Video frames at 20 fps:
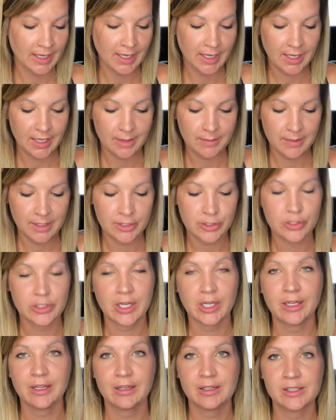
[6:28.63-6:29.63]
and
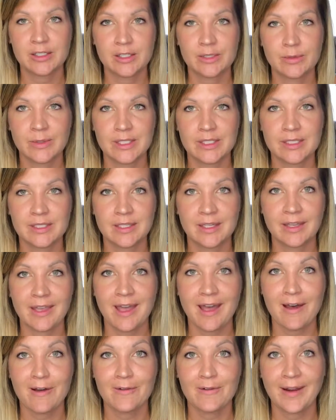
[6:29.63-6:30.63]
shake your Swiss
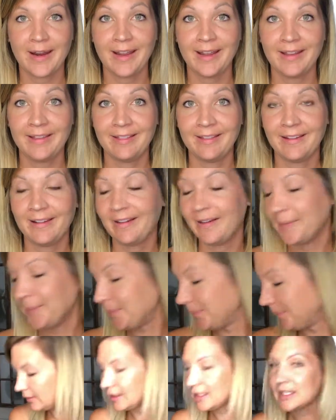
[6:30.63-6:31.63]
cacao right in there.
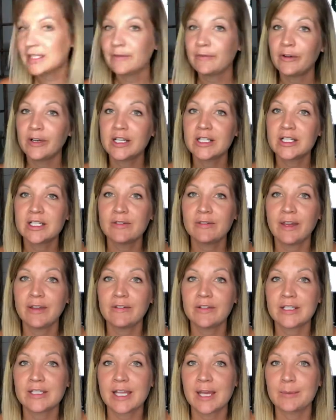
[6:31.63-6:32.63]
These first
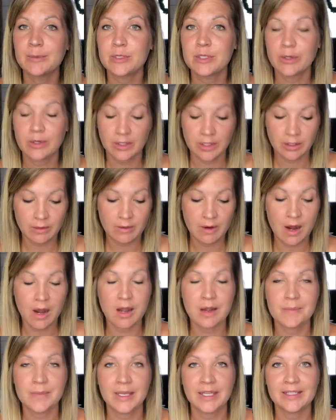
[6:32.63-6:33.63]
flavors I'm showing you
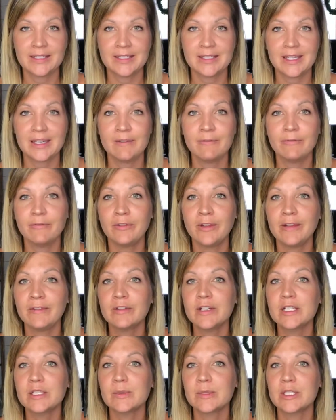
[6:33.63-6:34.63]
are mainstay
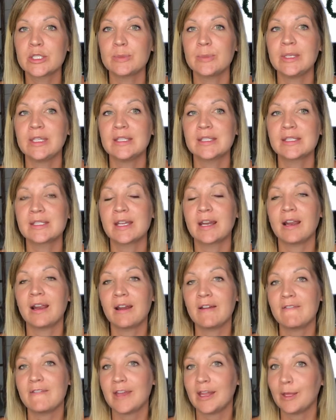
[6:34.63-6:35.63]
flavors, which means they're
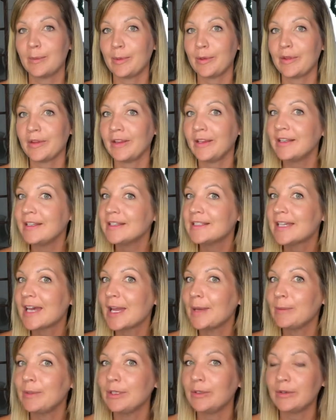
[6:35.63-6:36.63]
available
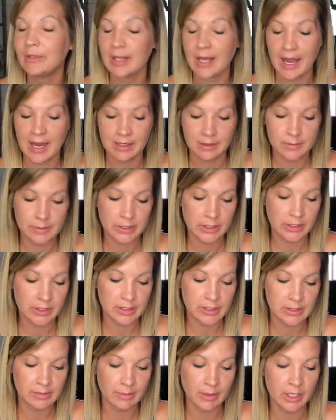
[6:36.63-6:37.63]
anytime and you can add them to your
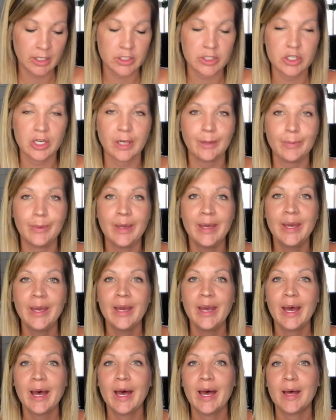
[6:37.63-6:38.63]
Smart Ship.
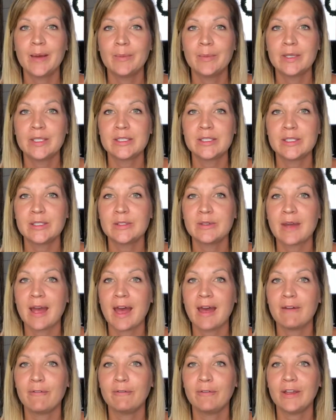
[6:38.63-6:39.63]
We do
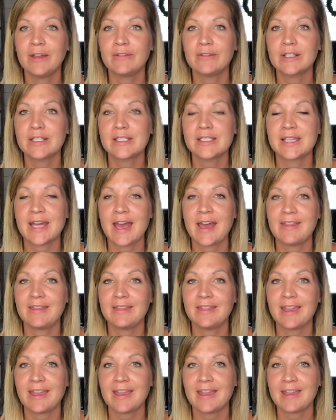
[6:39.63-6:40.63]
have flavors that
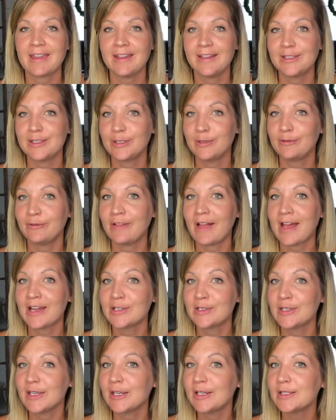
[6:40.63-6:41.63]
they do flash
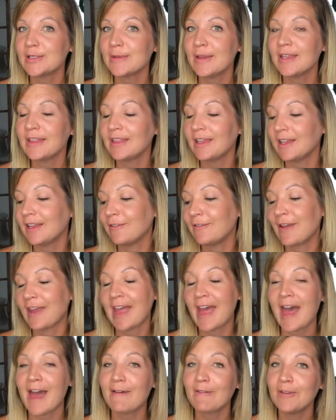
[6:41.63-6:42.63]
sales with, and if I
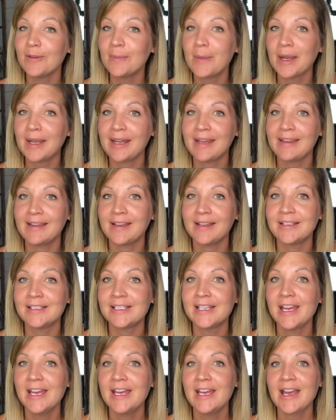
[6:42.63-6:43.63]
have them on hand,
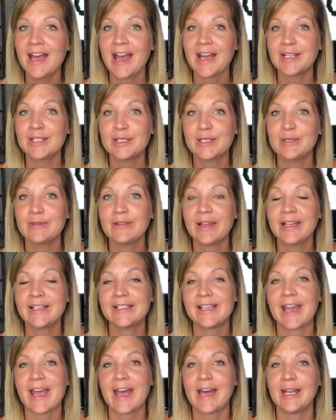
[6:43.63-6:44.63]
I do like
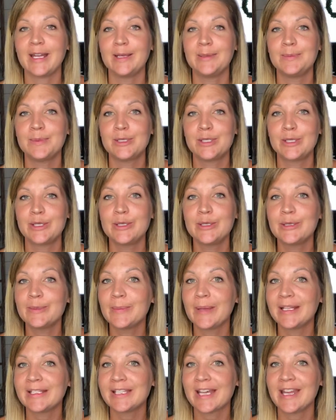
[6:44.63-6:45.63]
to add them to
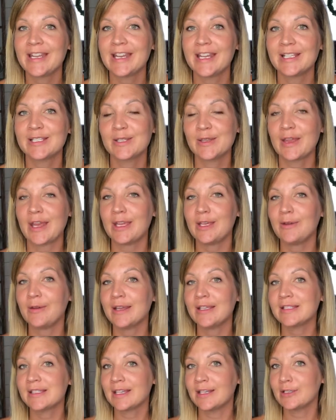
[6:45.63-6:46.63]
my 10 days so that you
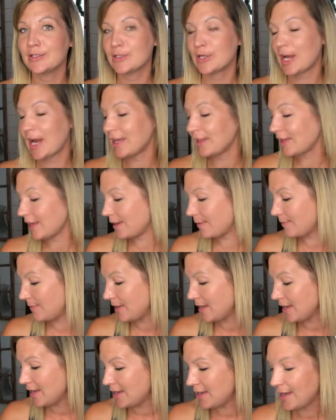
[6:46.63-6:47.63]
guys get to try them.
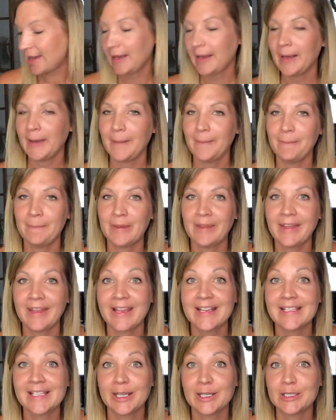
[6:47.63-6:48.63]
But like
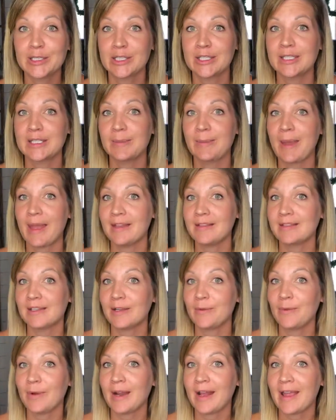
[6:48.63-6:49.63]
I said, it just depends
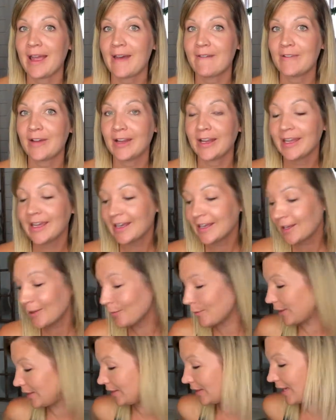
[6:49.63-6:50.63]
on what I have on hand
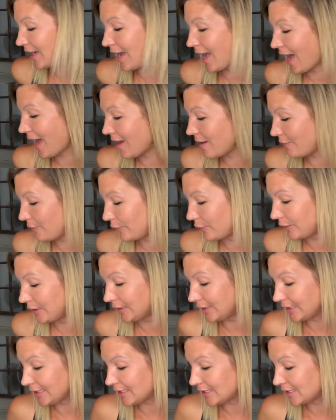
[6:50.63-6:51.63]
and what they have
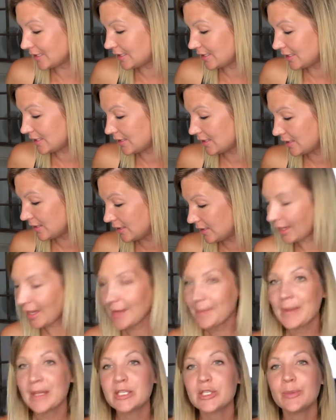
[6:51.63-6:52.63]
released.
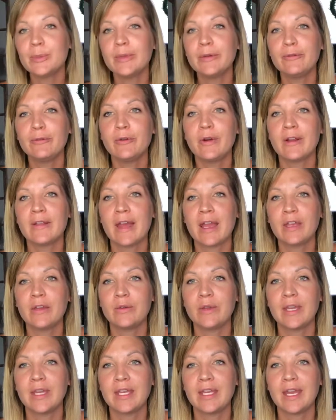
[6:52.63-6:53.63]
I mentioned before that you
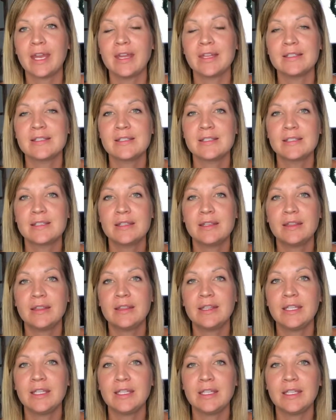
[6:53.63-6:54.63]
can get
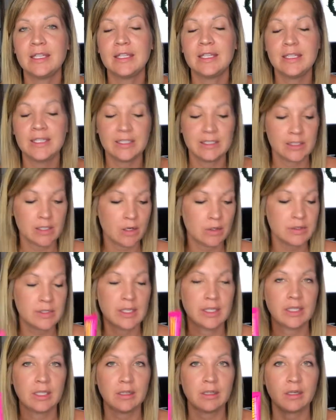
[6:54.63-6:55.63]
the ketones
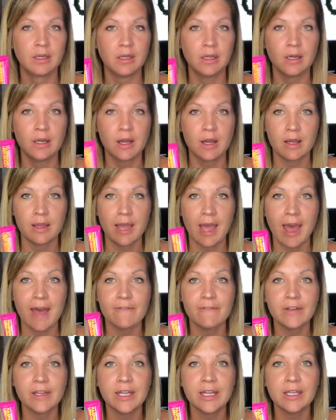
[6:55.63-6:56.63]
in either a
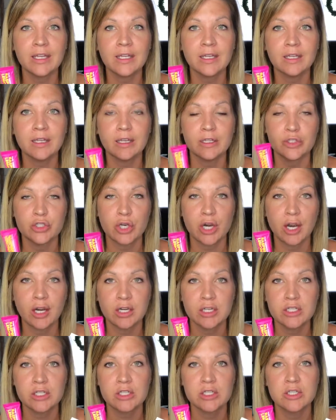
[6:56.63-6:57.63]
caffeinated, a
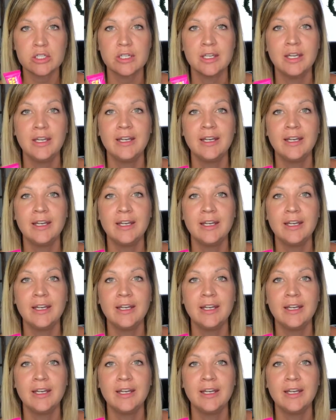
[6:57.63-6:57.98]
charged